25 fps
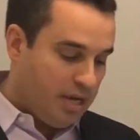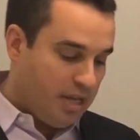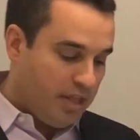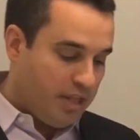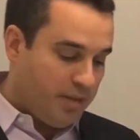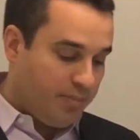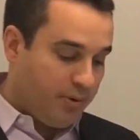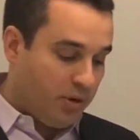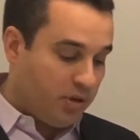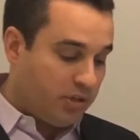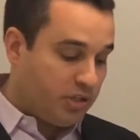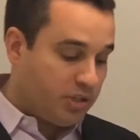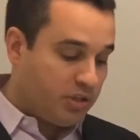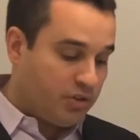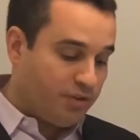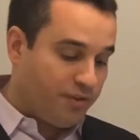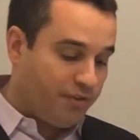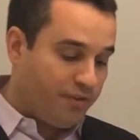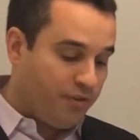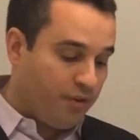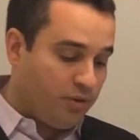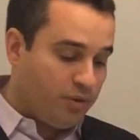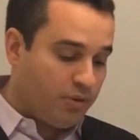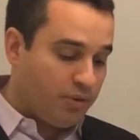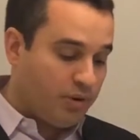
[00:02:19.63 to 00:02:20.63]
The purchaser
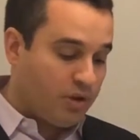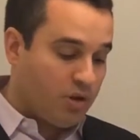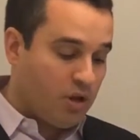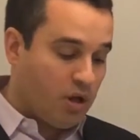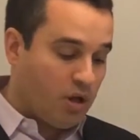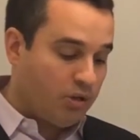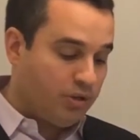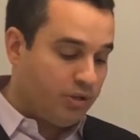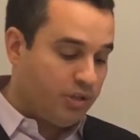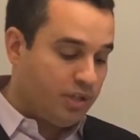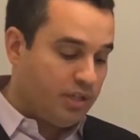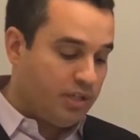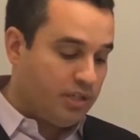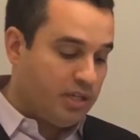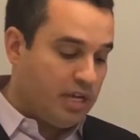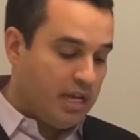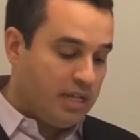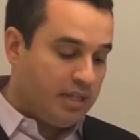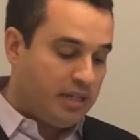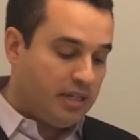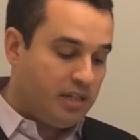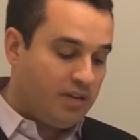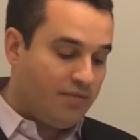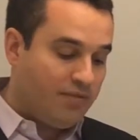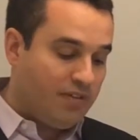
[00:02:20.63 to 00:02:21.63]
further acknowledges
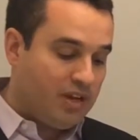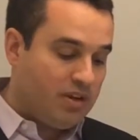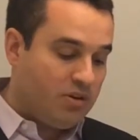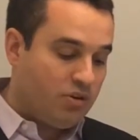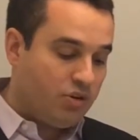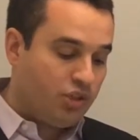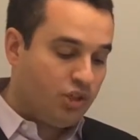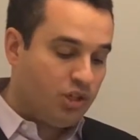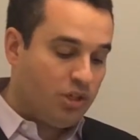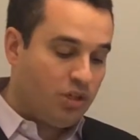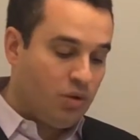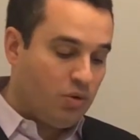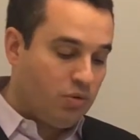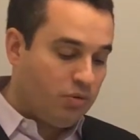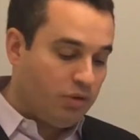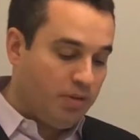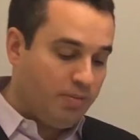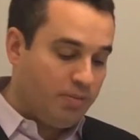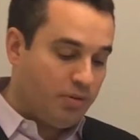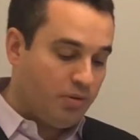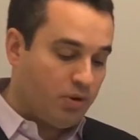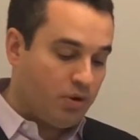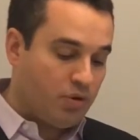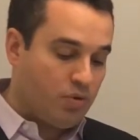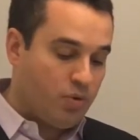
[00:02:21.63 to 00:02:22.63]
that the vendor shall only
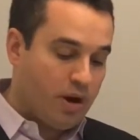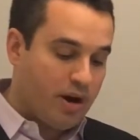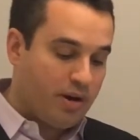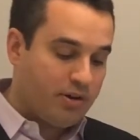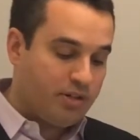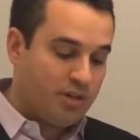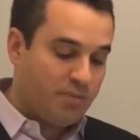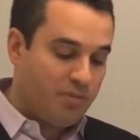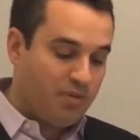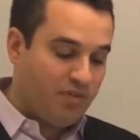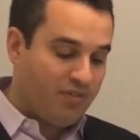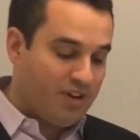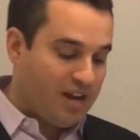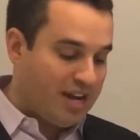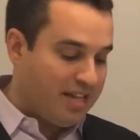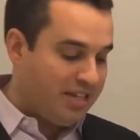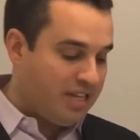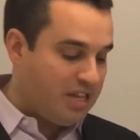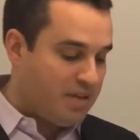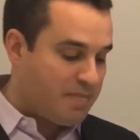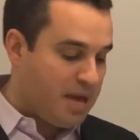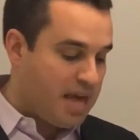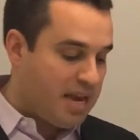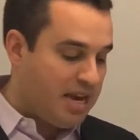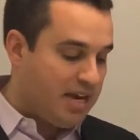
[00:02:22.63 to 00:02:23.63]
be required to provide
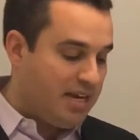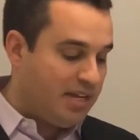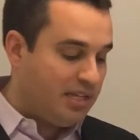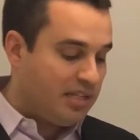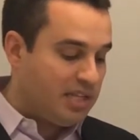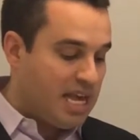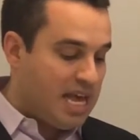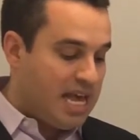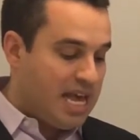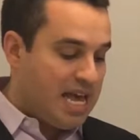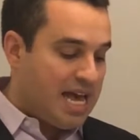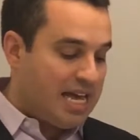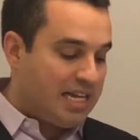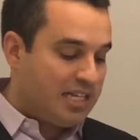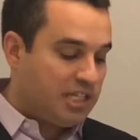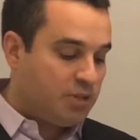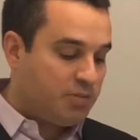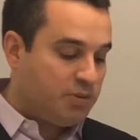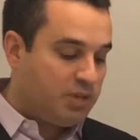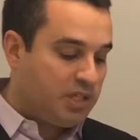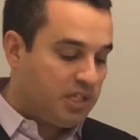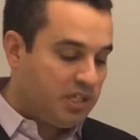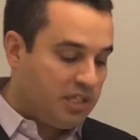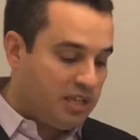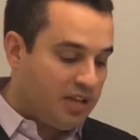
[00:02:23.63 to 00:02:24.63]
the amenities as
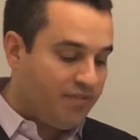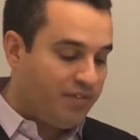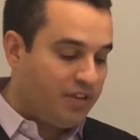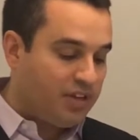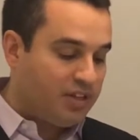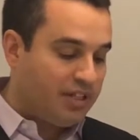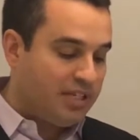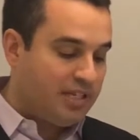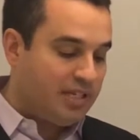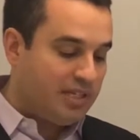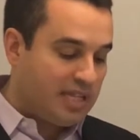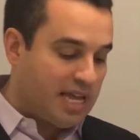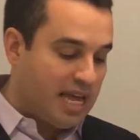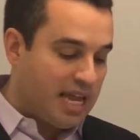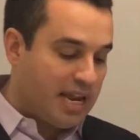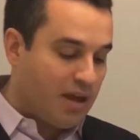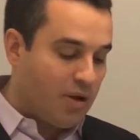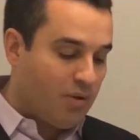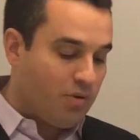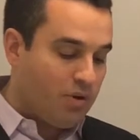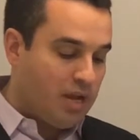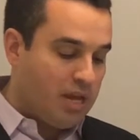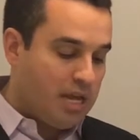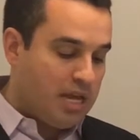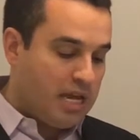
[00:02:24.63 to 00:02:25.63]
specifically set
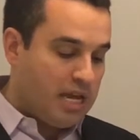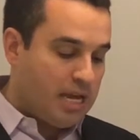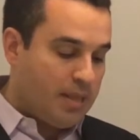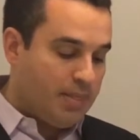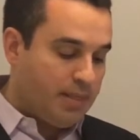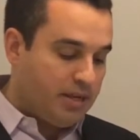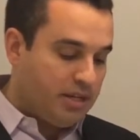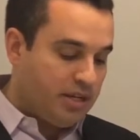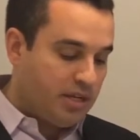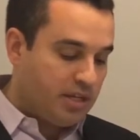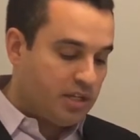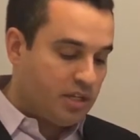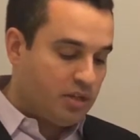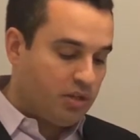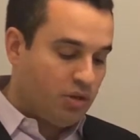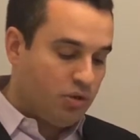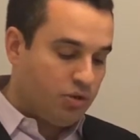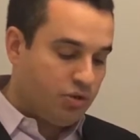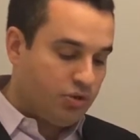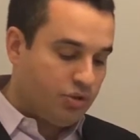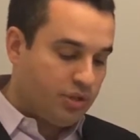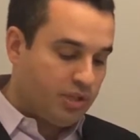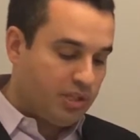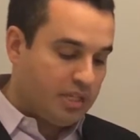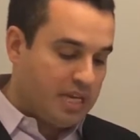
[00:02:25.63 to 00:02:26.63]
out in the
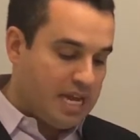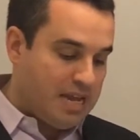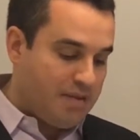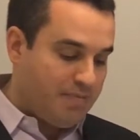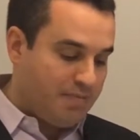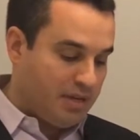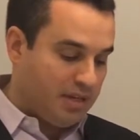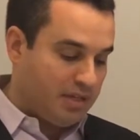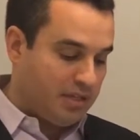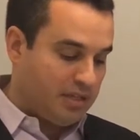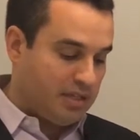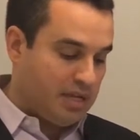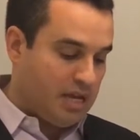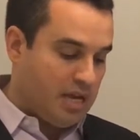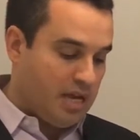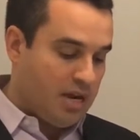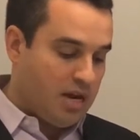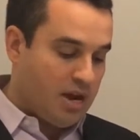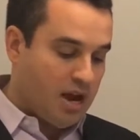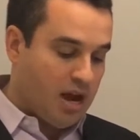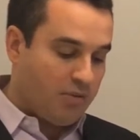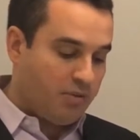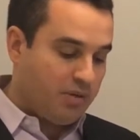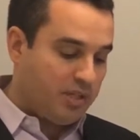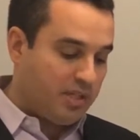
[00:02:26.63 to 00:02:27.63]
disclosure statements,
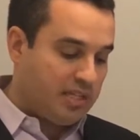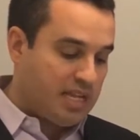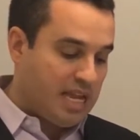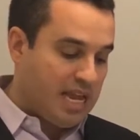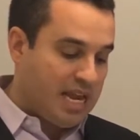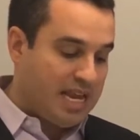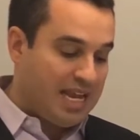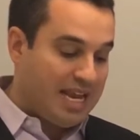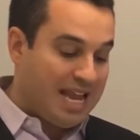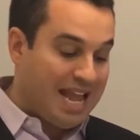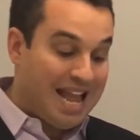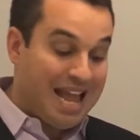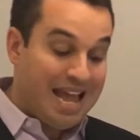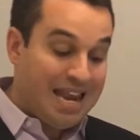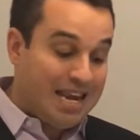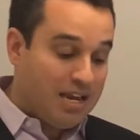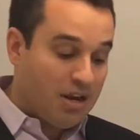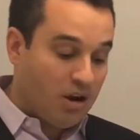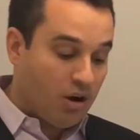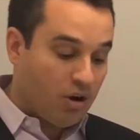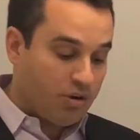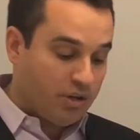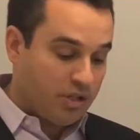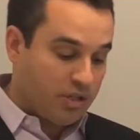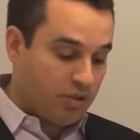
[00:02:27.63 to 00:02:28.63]
notwithstanding any
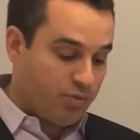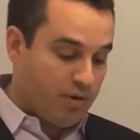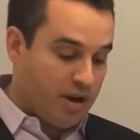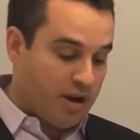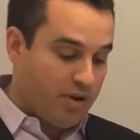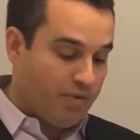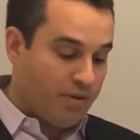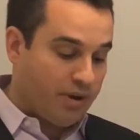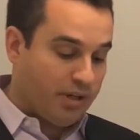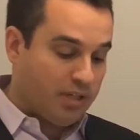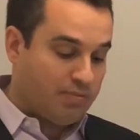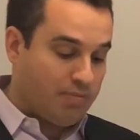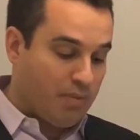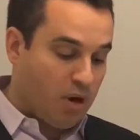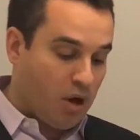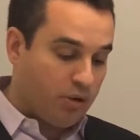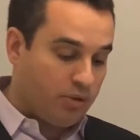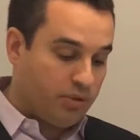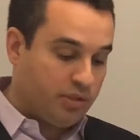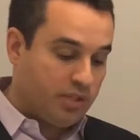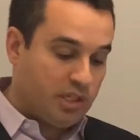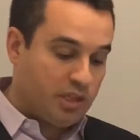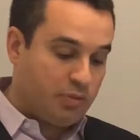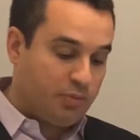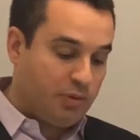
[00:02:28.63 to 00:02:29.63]
artist renderings,
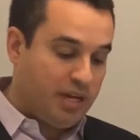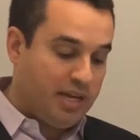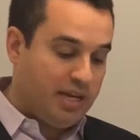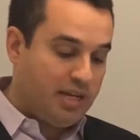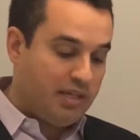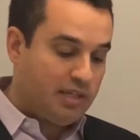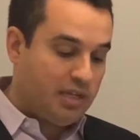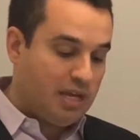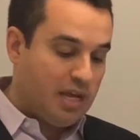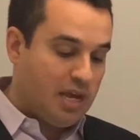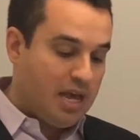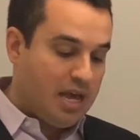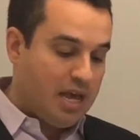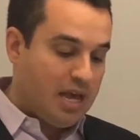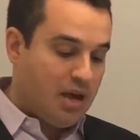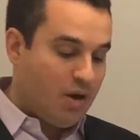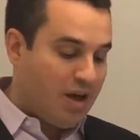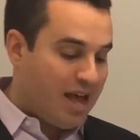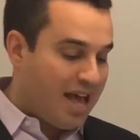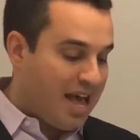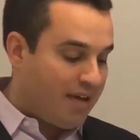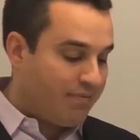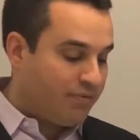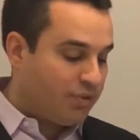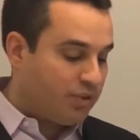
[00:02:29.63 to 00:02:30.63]
models, displays,
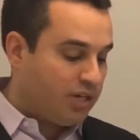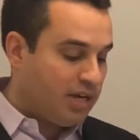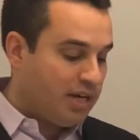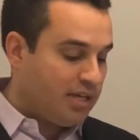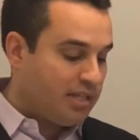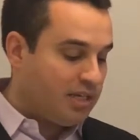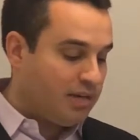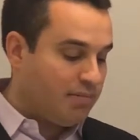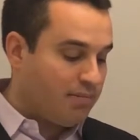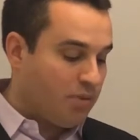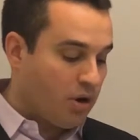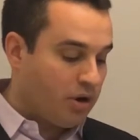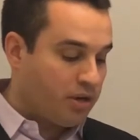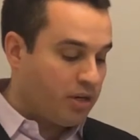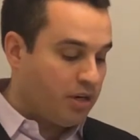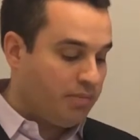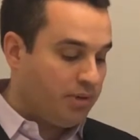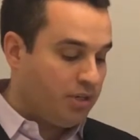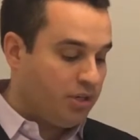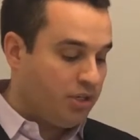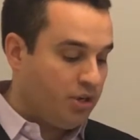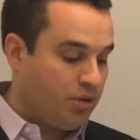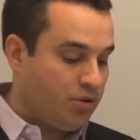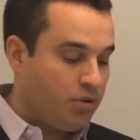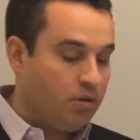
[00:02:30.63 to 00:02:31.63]
advertising, marketing
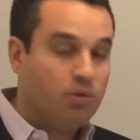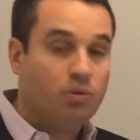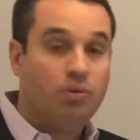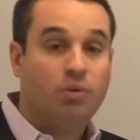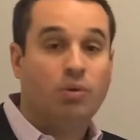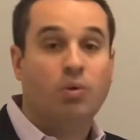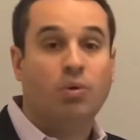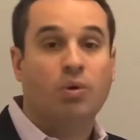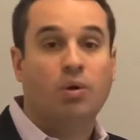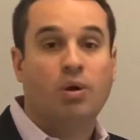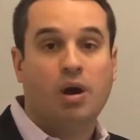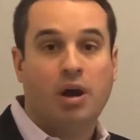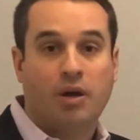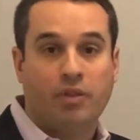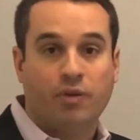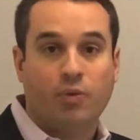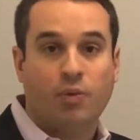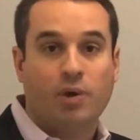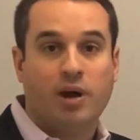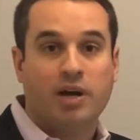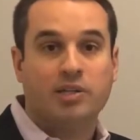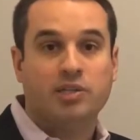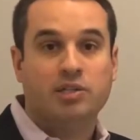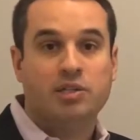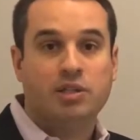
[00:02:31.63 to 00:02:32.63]
material, or
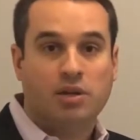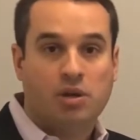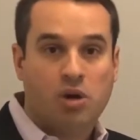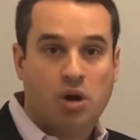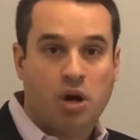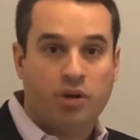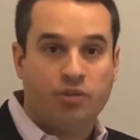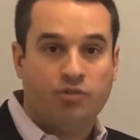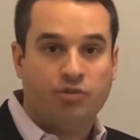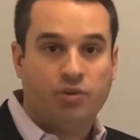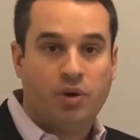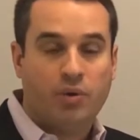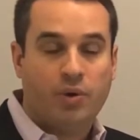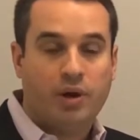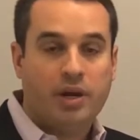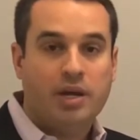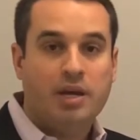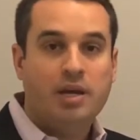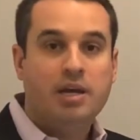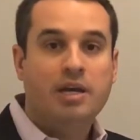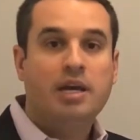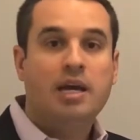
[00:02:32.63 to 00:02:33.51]
otherwise to the contrary.